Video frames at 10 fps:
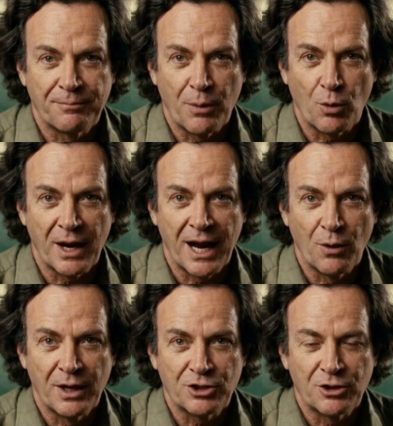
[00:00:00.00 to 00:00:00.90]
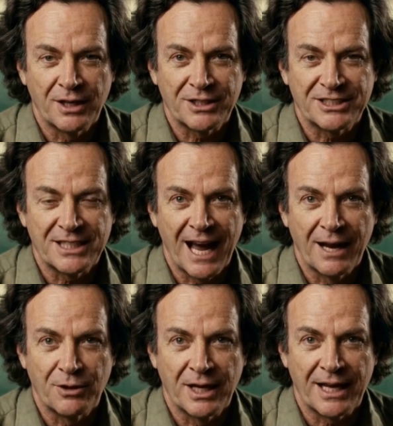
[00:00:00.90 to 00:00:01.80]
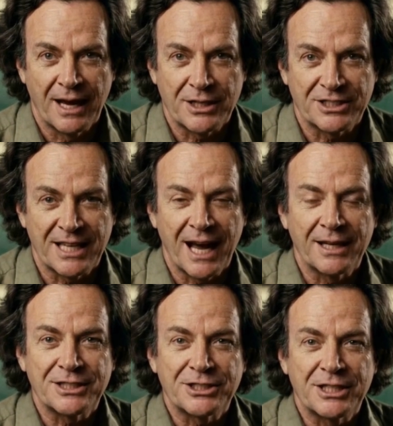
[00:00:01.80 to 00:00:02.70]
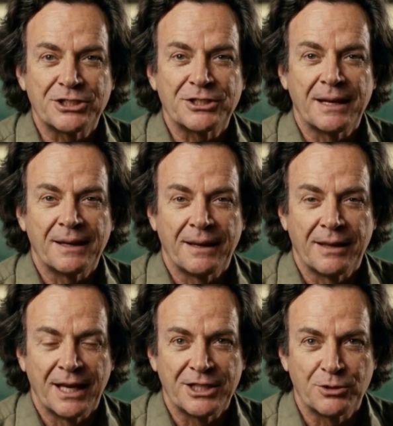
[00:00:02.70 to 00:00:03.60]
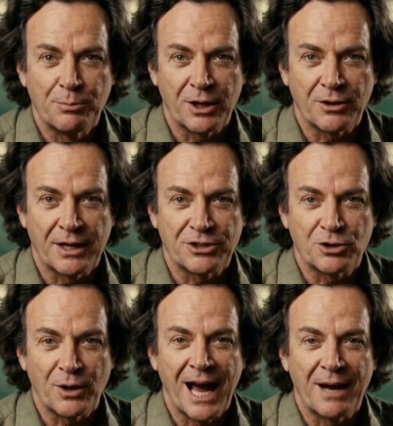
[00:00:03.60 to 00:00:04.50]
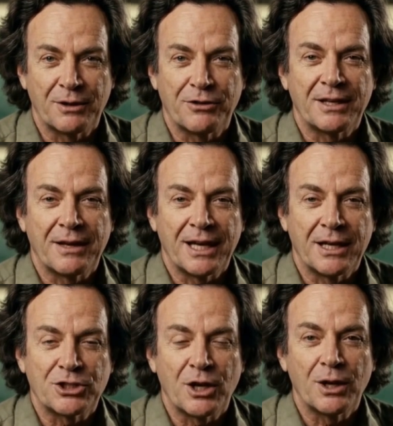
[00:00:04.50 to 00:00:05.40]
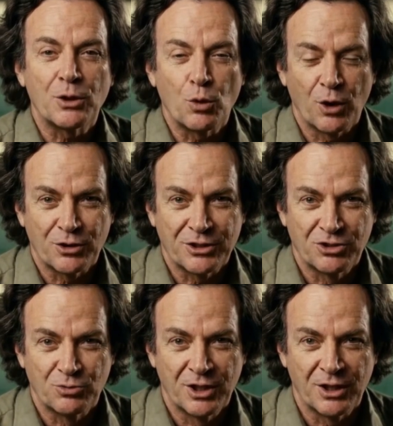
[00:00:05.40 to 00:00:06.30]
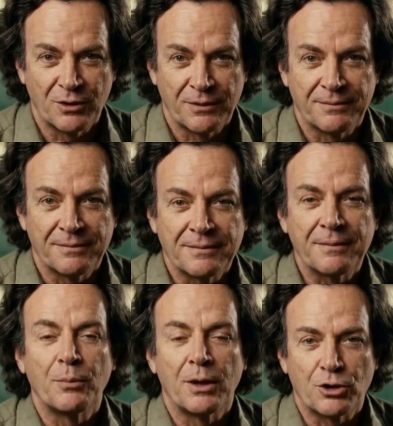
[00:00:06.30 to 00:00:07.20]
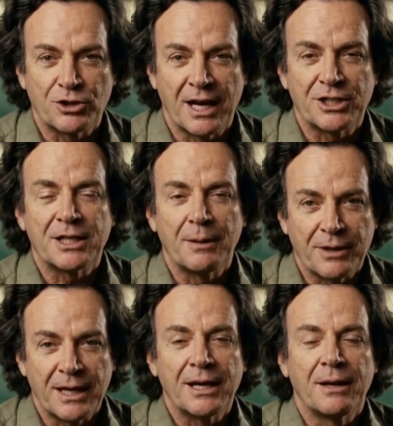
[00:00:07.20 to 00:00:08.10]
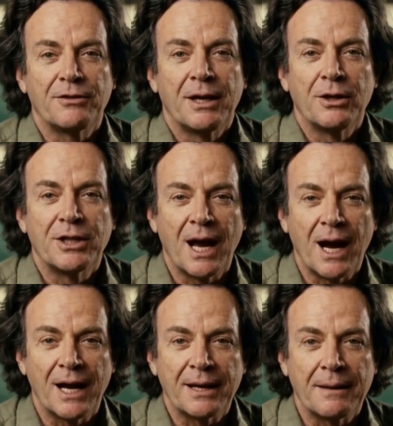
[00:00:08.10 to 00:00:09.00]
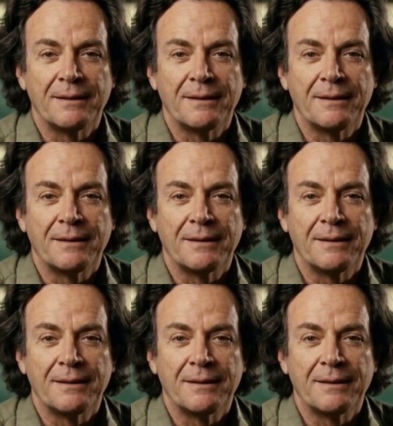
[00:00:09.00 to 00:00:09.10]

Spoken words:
But what I want you to understand, really understand, is this. The experience you have of living in a solid world is real. When you touch something and it feels hard,